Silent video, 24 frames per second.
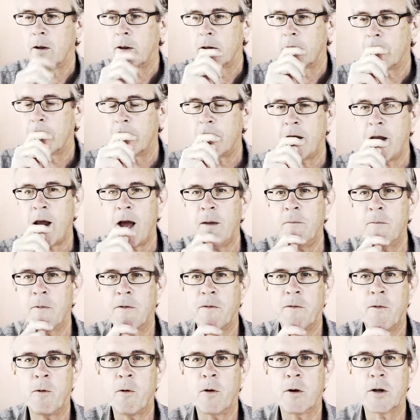You know, and the night
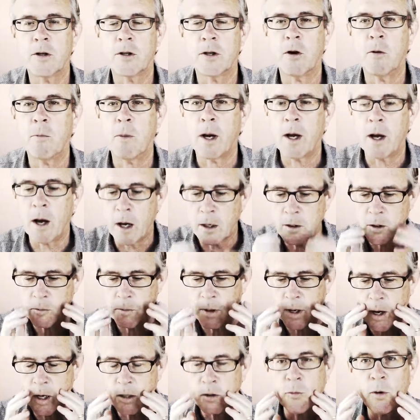before, you say, oh my gosh,
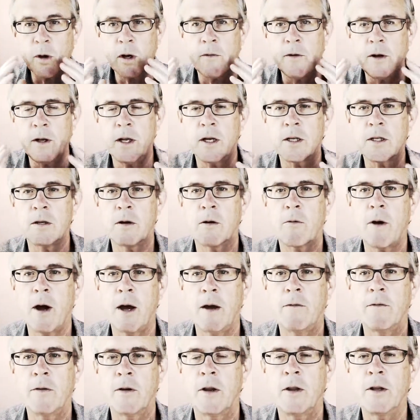what if it doesn't
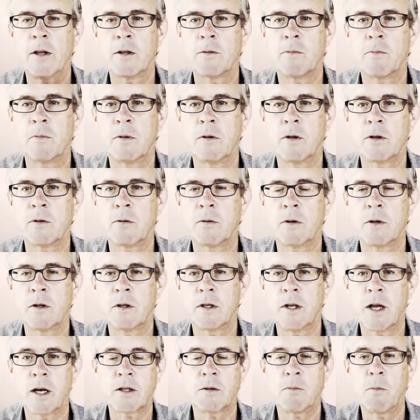arrive
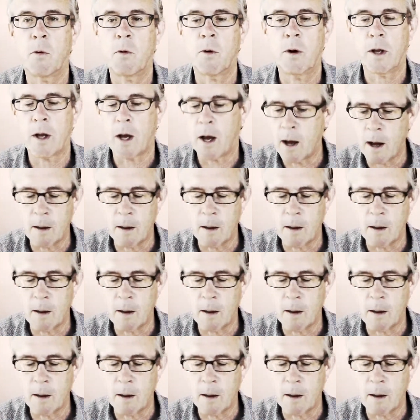this next morning?